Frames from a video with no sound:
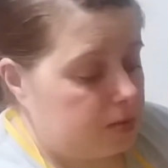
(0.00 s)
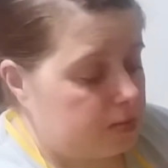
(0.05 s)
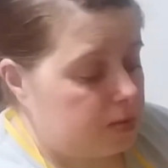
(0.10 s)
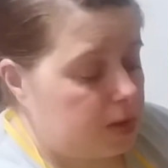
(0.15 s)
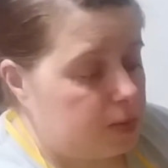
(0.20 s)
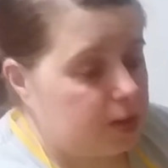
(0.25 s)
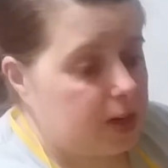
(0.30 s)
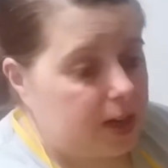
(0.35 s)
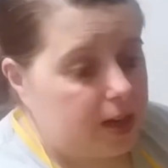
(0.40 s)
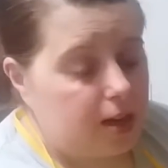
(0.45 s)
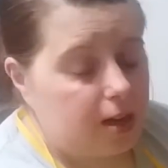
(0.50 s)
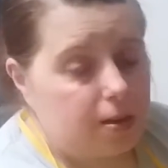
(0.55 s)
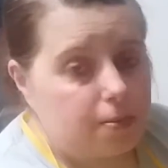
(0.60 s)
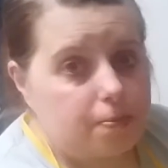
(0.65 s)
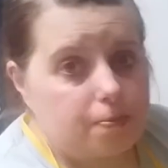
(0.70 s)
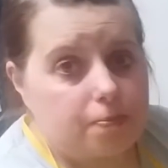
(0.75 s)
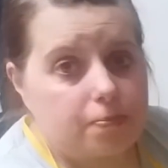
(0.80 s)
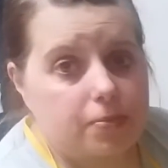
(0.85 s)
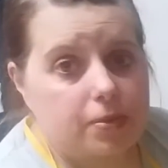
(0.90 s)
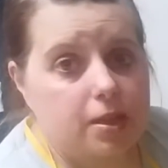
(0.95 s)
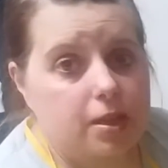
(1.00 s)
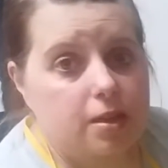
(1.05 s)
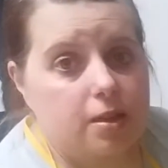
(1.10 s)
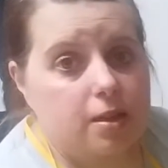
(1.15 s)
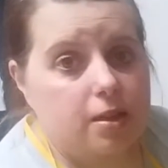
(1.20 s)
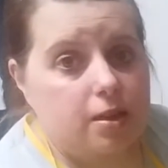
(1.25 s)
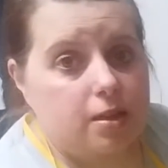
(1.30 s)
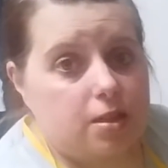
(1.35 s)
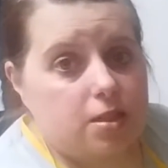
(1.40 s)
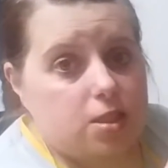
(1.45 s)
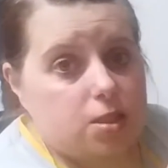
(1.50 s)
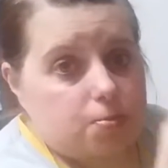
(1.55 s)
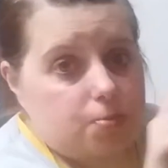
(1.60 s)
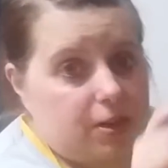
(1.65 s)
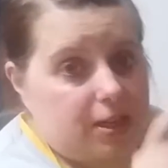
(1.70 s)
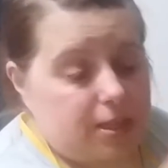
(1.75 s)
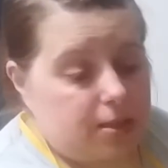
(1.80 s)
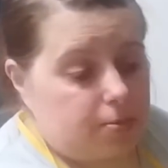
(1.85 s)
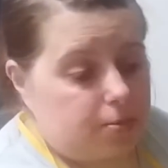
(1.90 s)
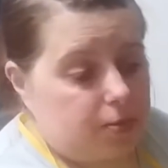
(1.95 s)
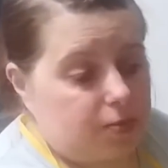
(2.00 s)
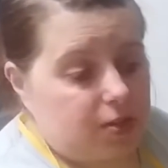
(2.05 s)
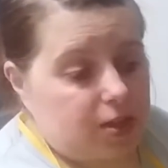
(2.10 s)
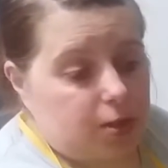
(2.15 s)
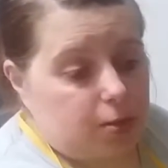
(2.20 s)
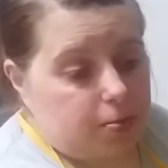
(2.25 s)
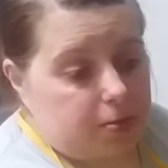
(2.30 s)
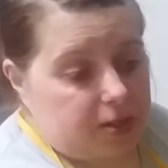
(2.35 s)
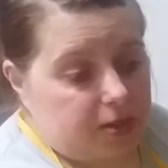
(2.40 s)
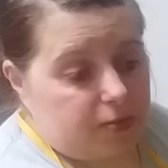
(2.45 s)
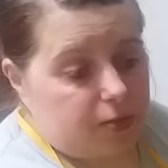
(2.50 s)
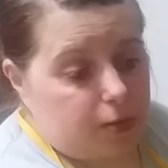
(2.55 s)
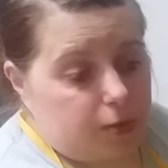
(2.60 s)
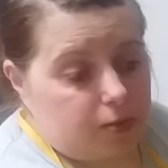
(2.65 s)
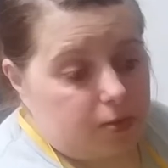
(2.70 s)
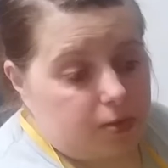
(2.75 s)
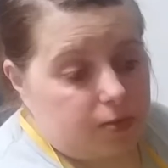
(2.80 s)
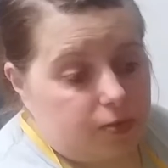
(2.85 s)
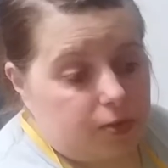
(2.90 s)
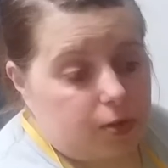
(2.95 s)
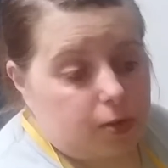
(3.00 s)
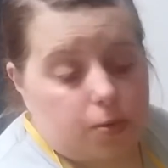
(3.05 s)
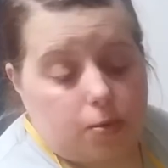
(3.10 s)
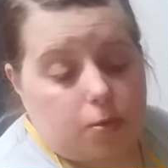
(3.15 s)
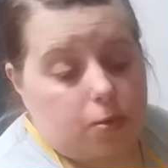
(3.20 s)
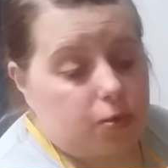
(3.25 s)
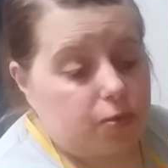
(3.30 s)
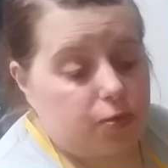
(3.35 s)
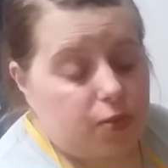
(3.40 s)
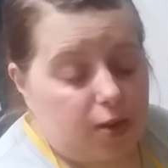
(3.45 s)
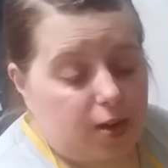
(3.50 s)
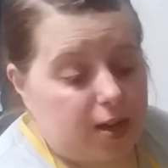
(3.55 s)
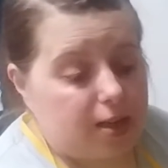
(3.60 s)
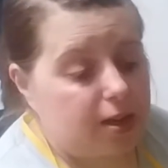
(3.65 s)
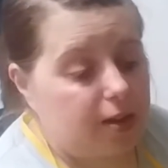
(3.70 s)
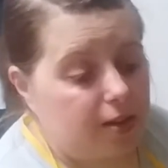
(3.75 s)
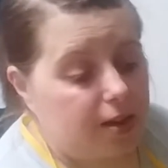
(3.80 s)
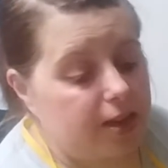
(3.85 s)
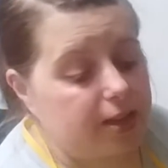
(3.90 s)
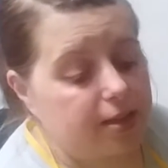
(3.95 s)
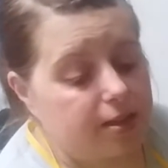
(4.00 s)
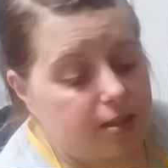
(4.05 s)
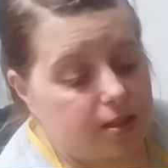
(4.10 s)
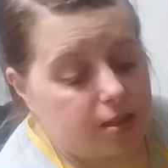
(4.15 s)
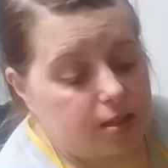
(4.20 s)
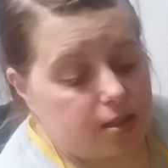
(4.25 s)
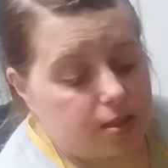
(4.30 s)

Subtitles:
roll it up, spray them with a little bit of olive oil or firelight,